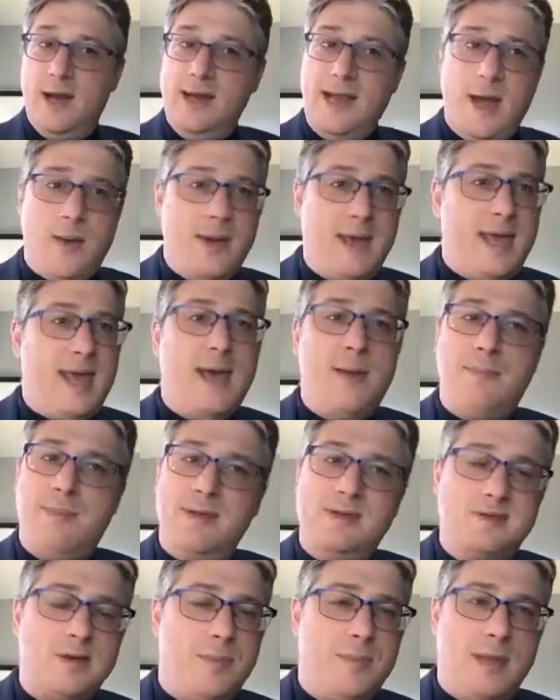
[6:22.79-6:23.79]
Now, it can't
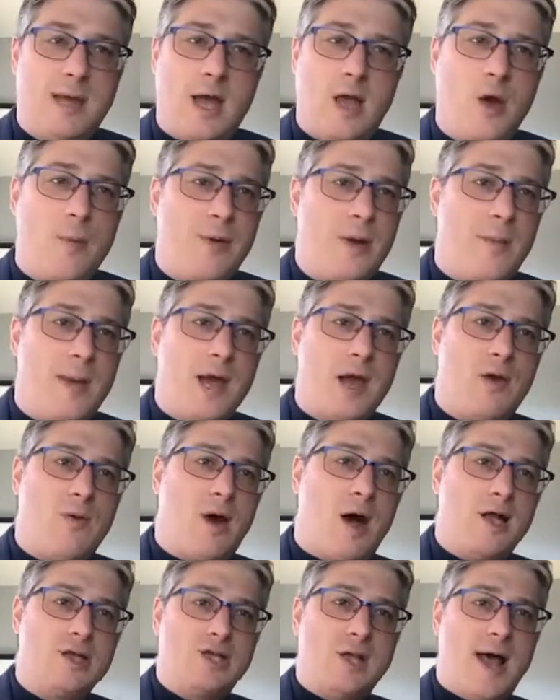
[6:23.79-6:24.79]
be something I opened in my
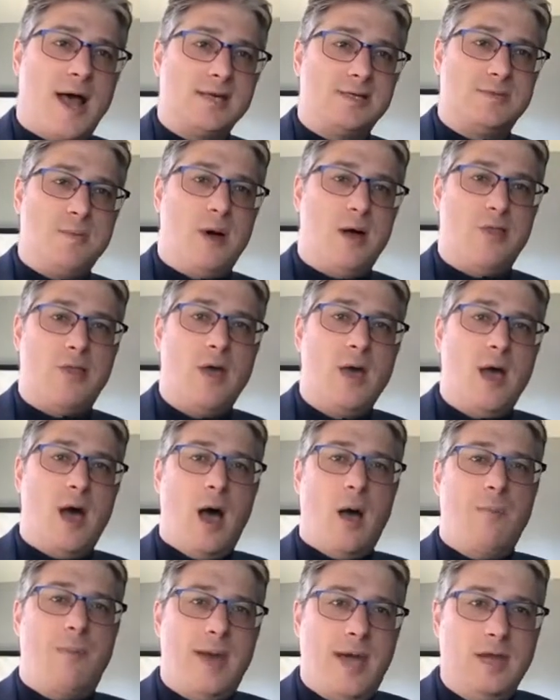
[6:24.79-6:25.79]
garage last month,
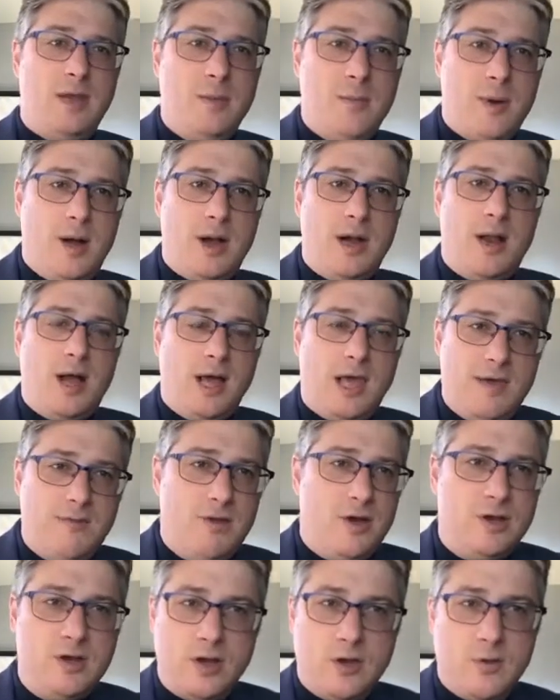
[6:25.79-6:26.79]
I'm paying you money and I'll give
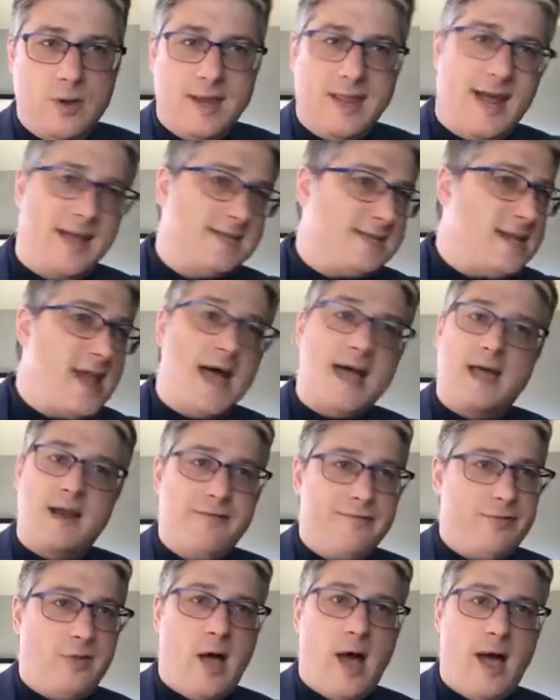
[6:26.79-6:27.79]
you a degree. That's not going
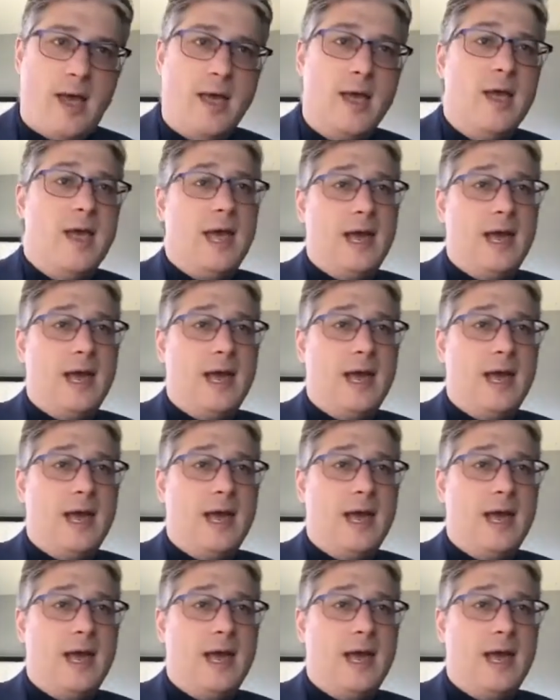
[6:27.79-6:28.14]
to fly.